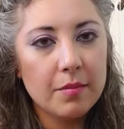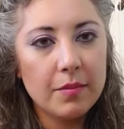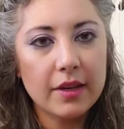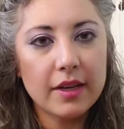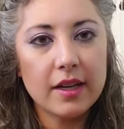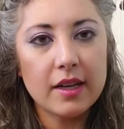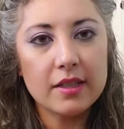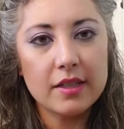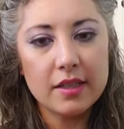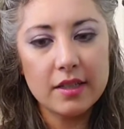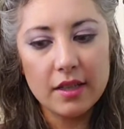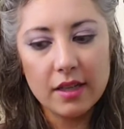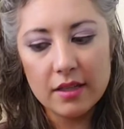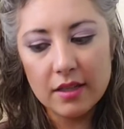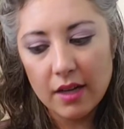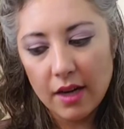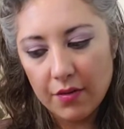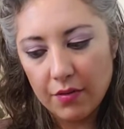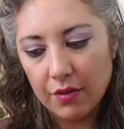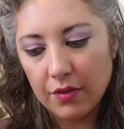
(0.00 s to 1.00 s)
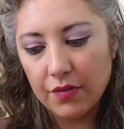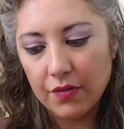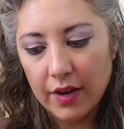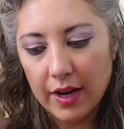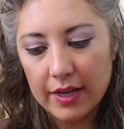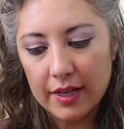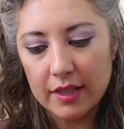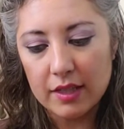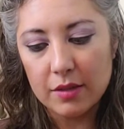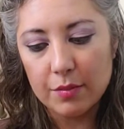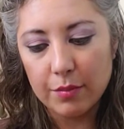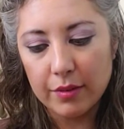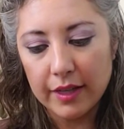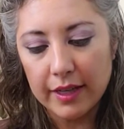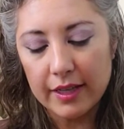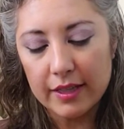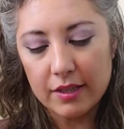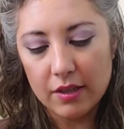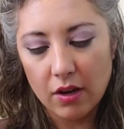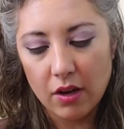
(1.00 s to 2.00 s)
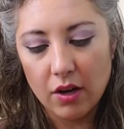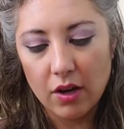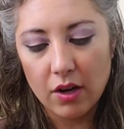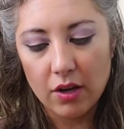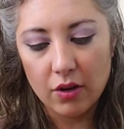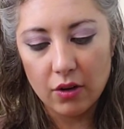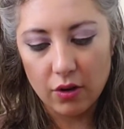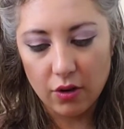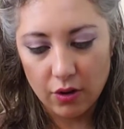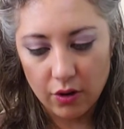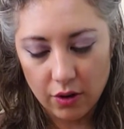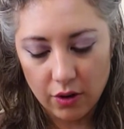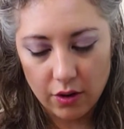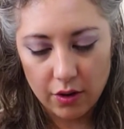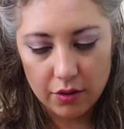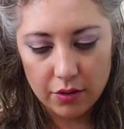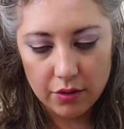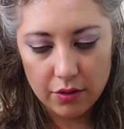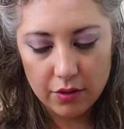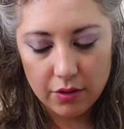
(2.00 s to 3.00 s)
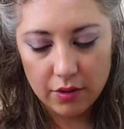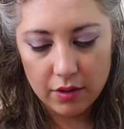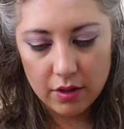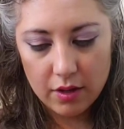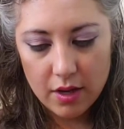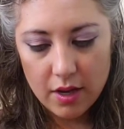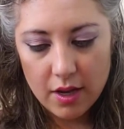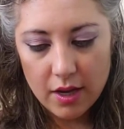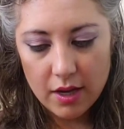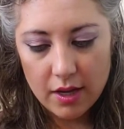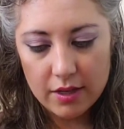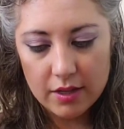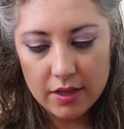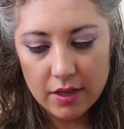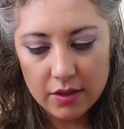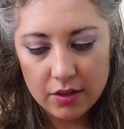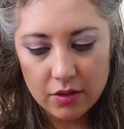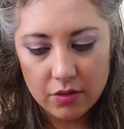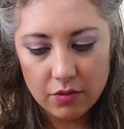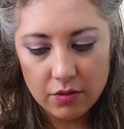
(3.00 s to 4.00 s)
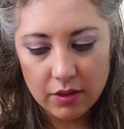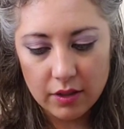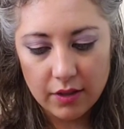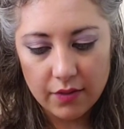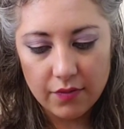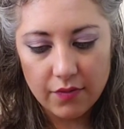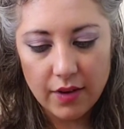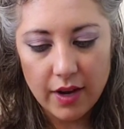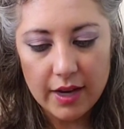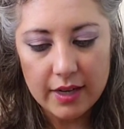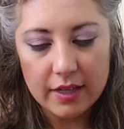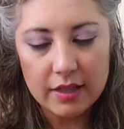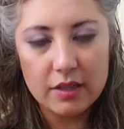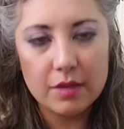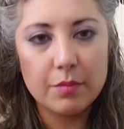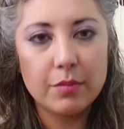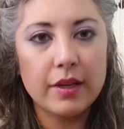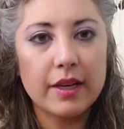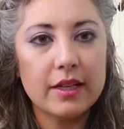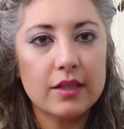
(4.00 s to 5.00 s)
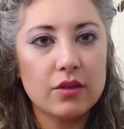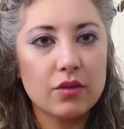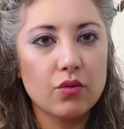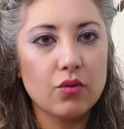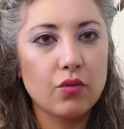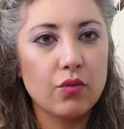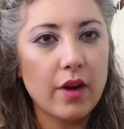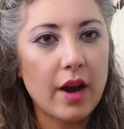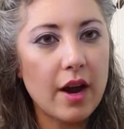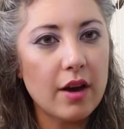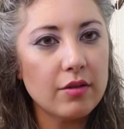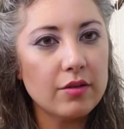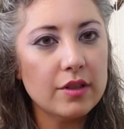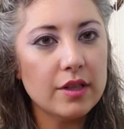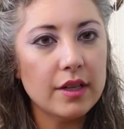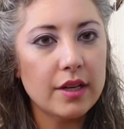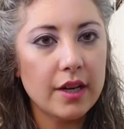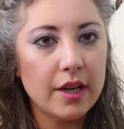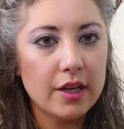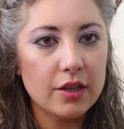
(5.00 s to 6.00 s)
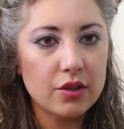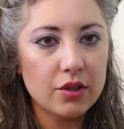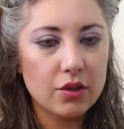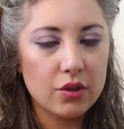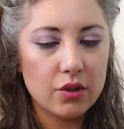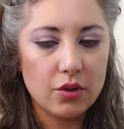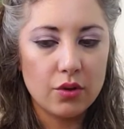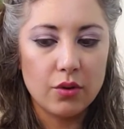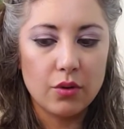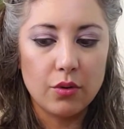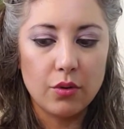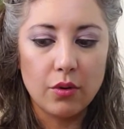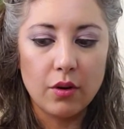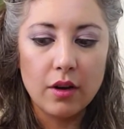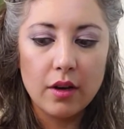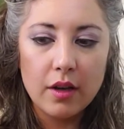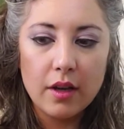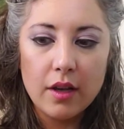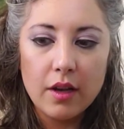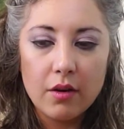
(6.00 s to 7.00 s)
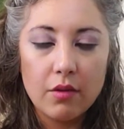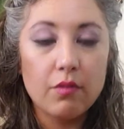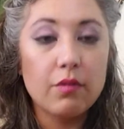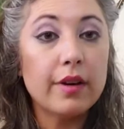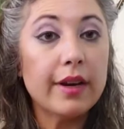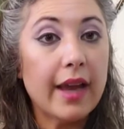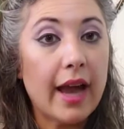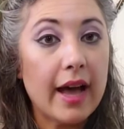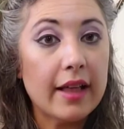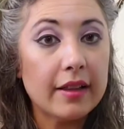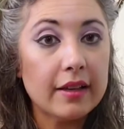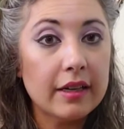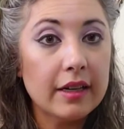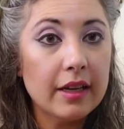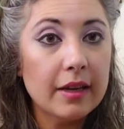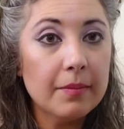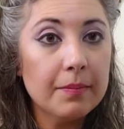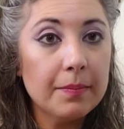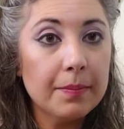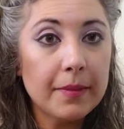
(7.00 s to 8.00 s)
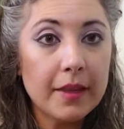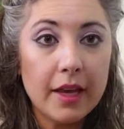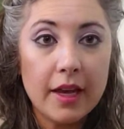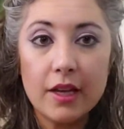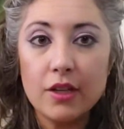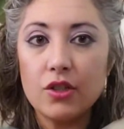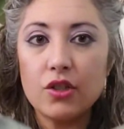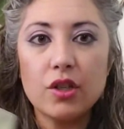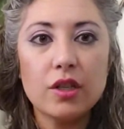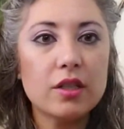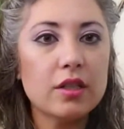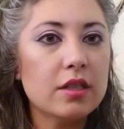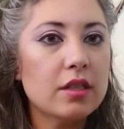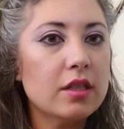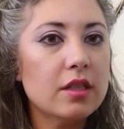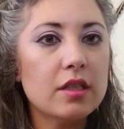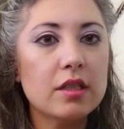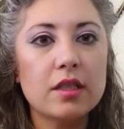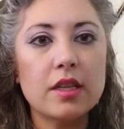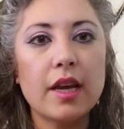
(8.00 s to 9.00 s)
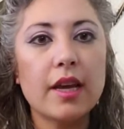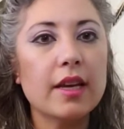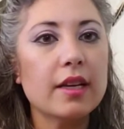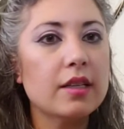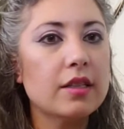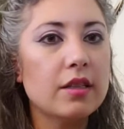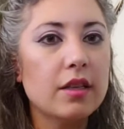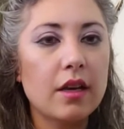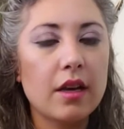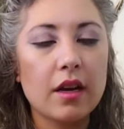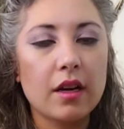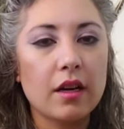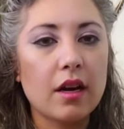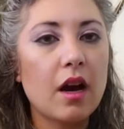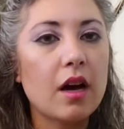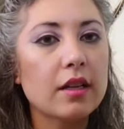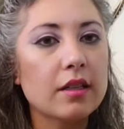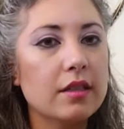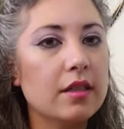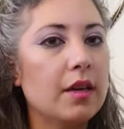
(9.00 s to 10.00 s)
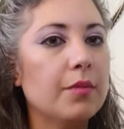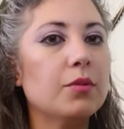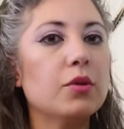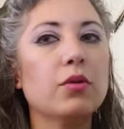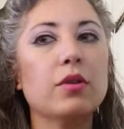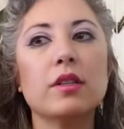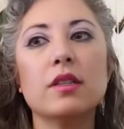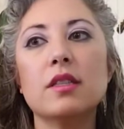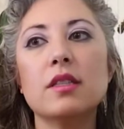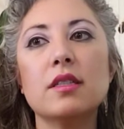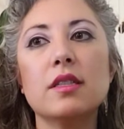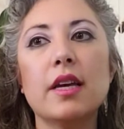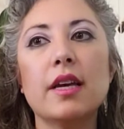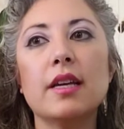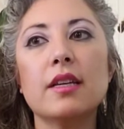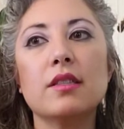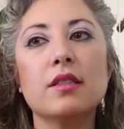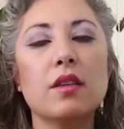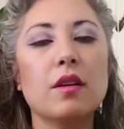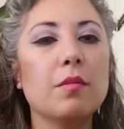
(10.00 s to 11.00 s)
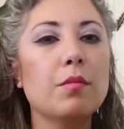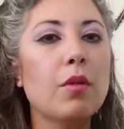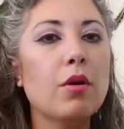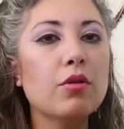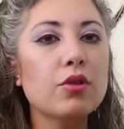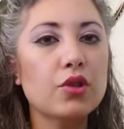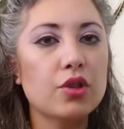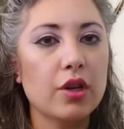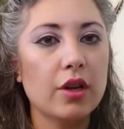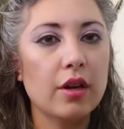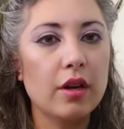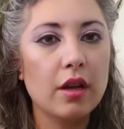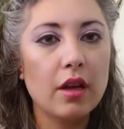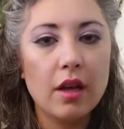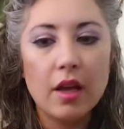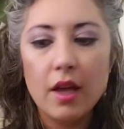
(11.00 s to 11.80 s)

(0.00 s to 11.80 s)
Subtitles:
because it doesn't ever find its place on earth. It doesn't really find its place grounded into reality. It just stays a concept, or it stays an emotion.